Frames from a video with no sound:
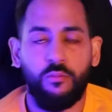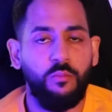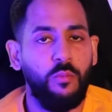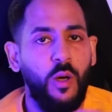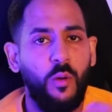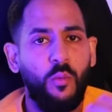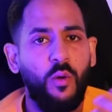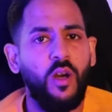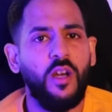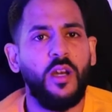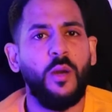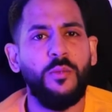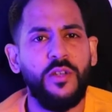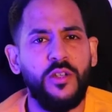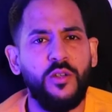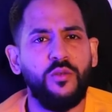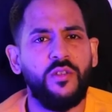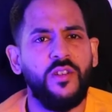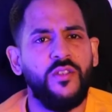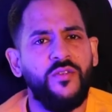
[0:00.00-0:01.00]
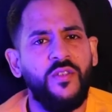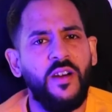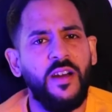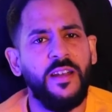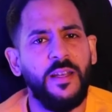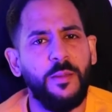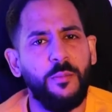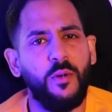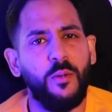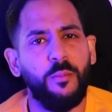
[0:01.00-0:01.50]
well, what can we do to
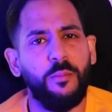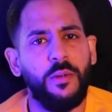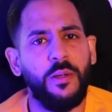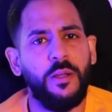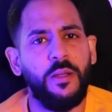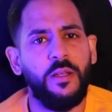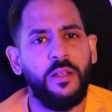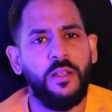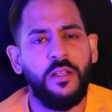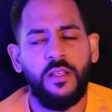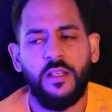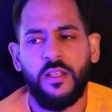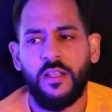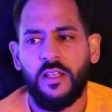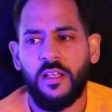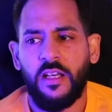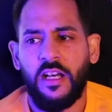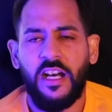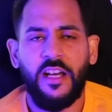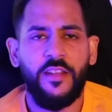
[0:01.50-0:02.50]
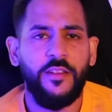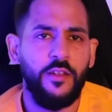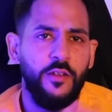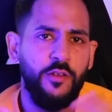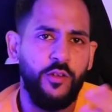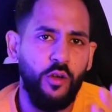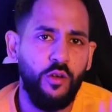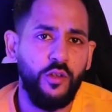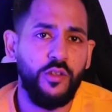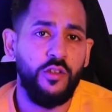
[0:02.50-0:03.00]
fatten him up? And the
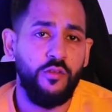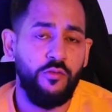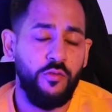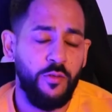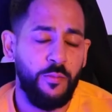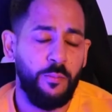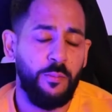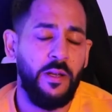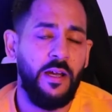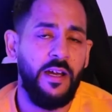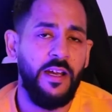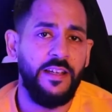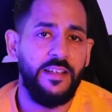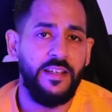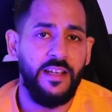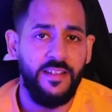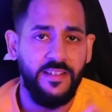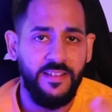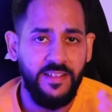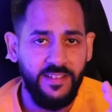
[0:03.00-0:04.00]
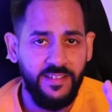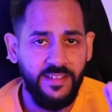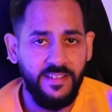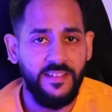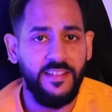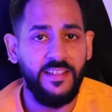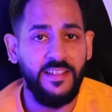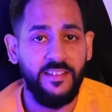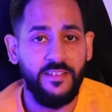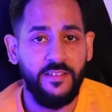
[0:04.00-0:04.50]
doctor replied, and this
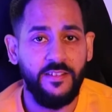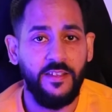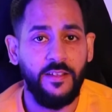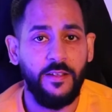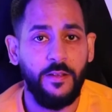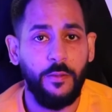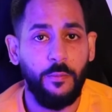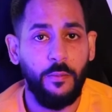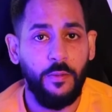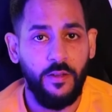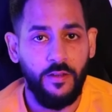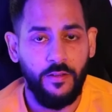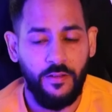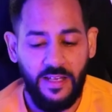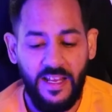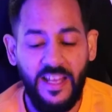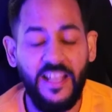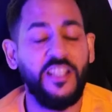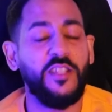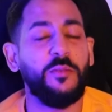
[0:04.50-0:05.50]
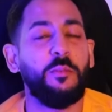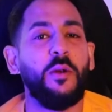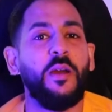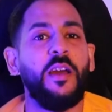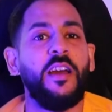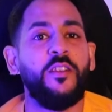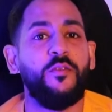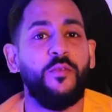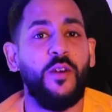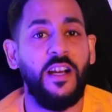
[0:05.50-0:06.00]
is his expert
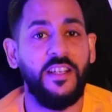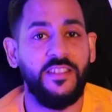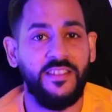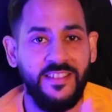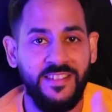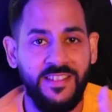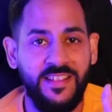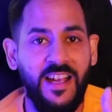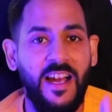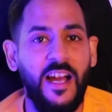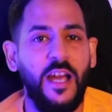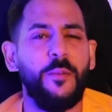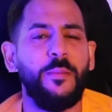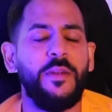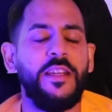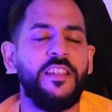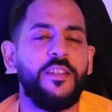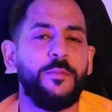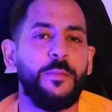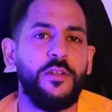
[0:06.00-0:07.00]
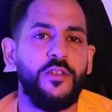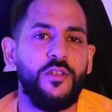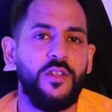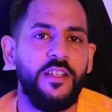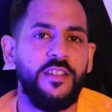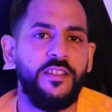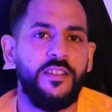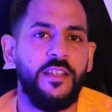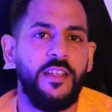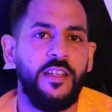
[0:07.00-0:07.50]
advice as an IBD
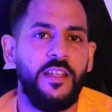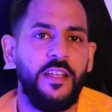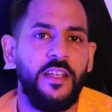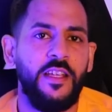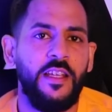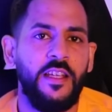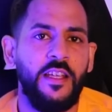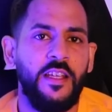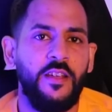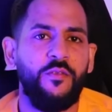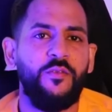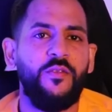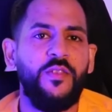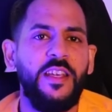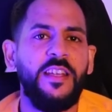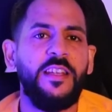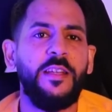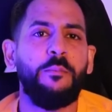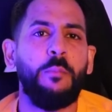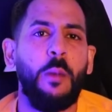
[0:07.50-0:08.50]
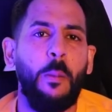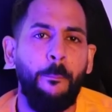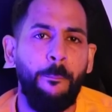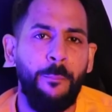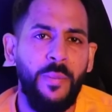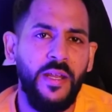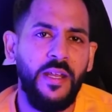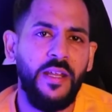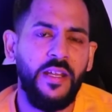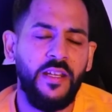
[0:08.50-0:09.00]
specialist, feed him
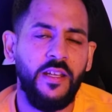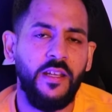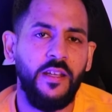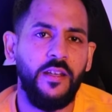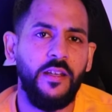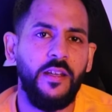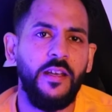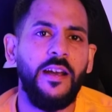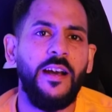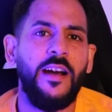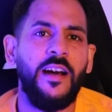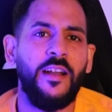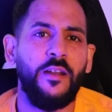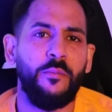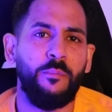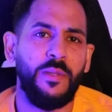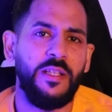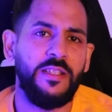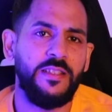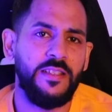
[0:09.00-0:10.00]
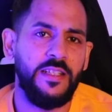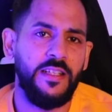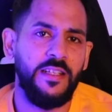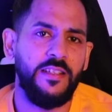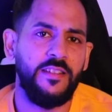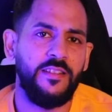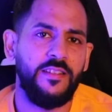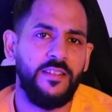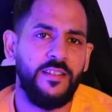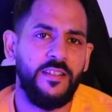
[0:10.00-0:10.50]
bacon and
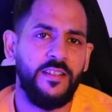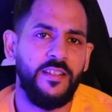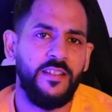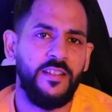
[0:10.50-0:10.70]
biscuits.